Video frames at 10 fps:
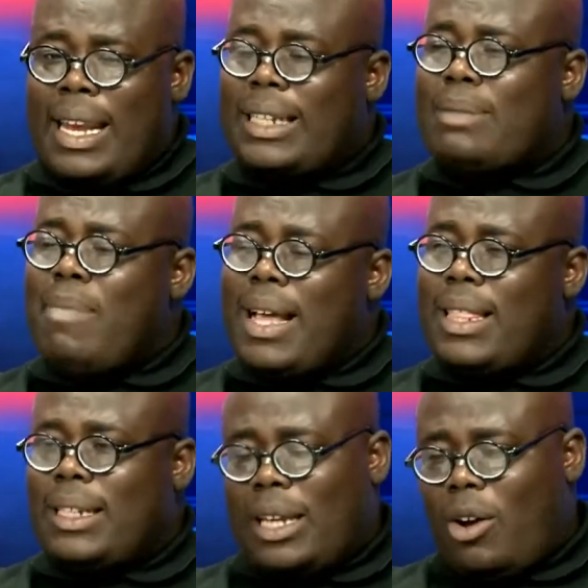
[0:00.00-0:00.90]
Let's make
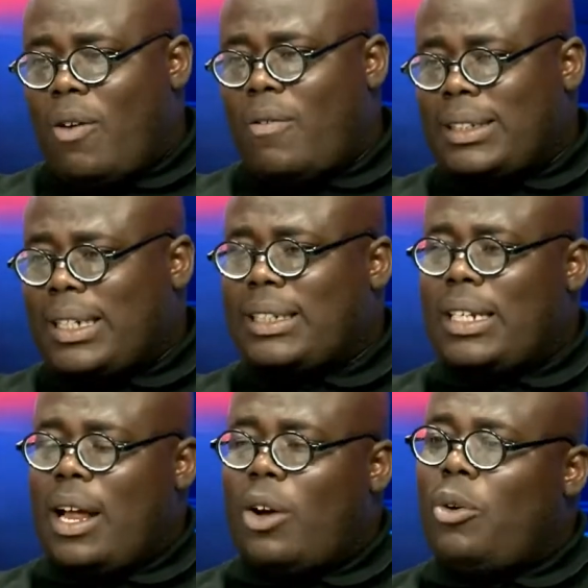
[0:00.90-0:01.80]
this a
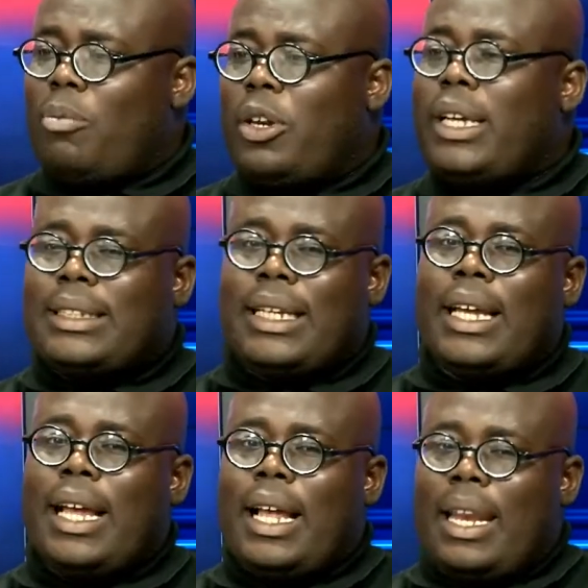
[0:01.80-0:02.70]
conversation in our
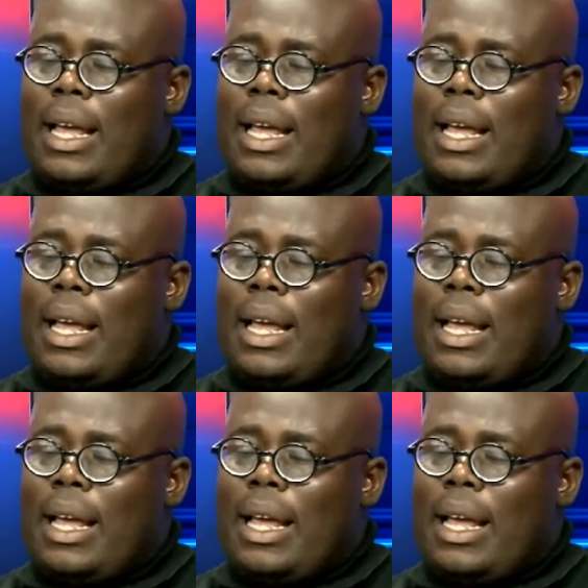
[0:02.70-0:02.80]
community.